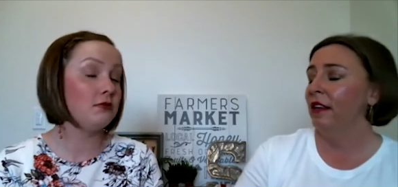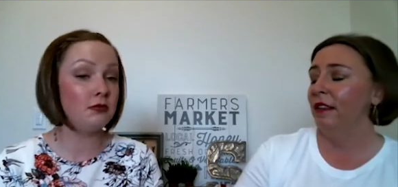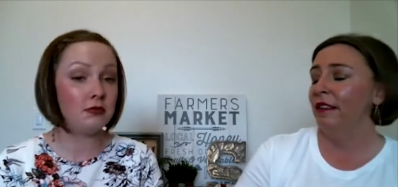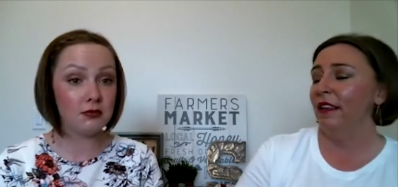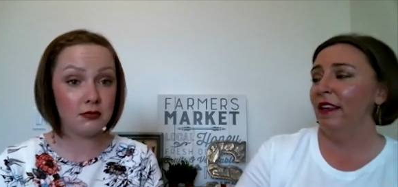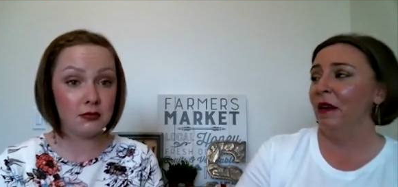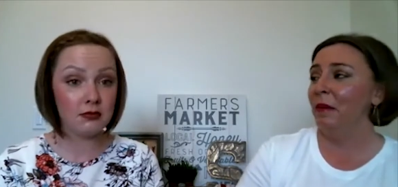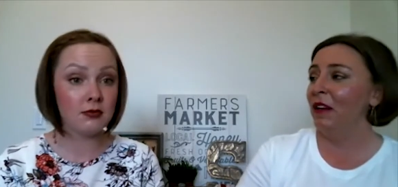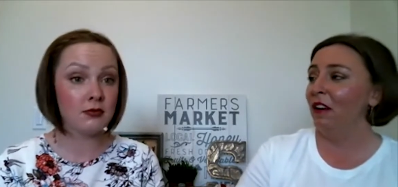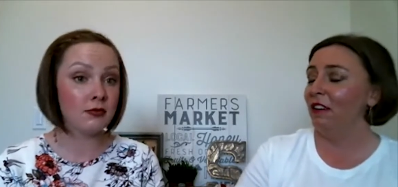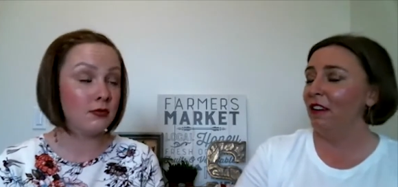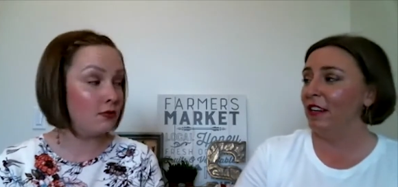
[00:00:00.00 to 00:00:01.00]
Speaker 1: They
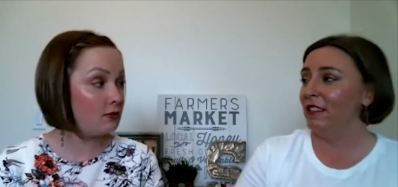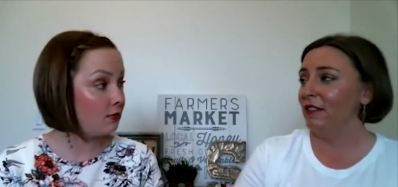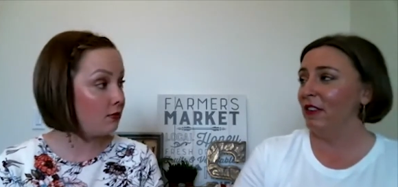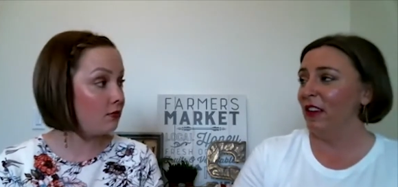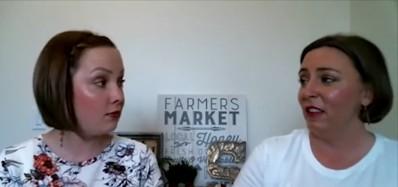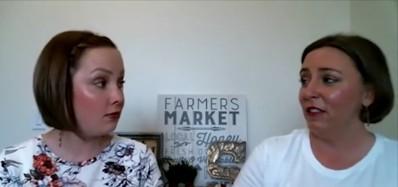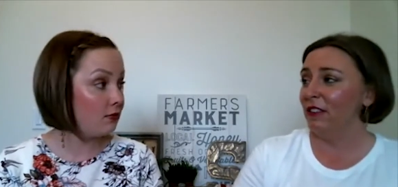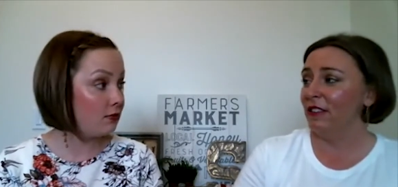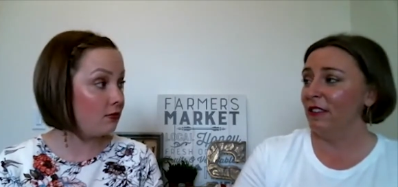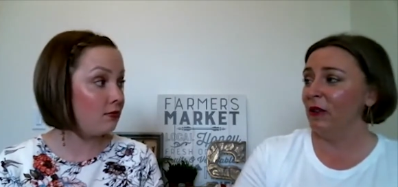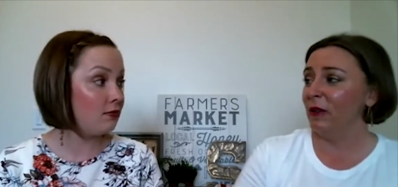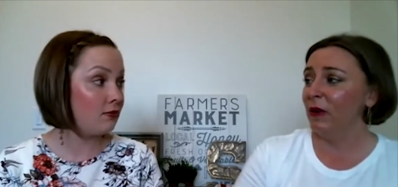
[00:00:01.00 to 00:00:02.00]
come in all kinds of
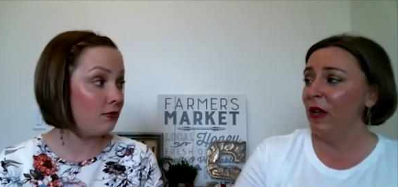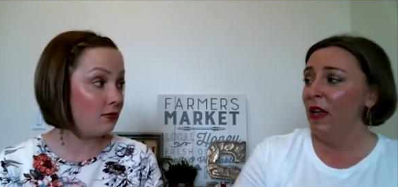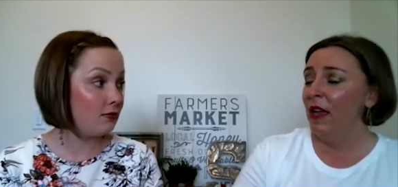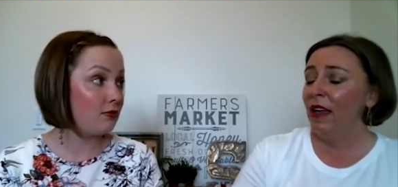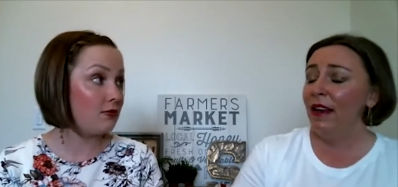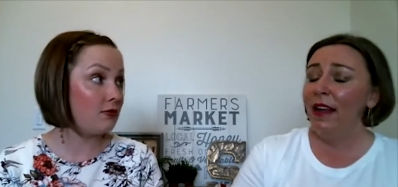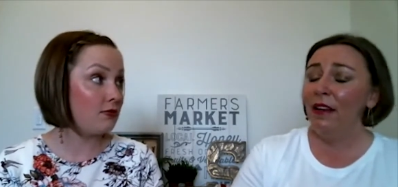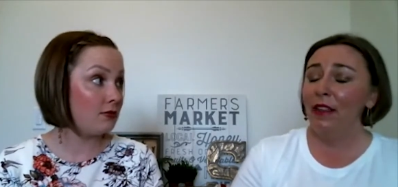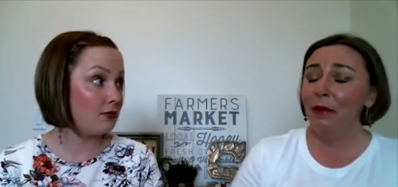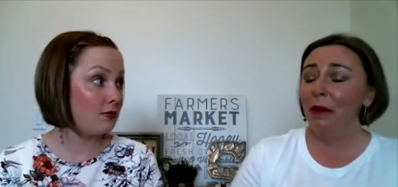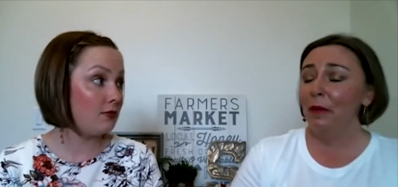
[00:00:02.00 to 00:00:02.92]
colors. So. And how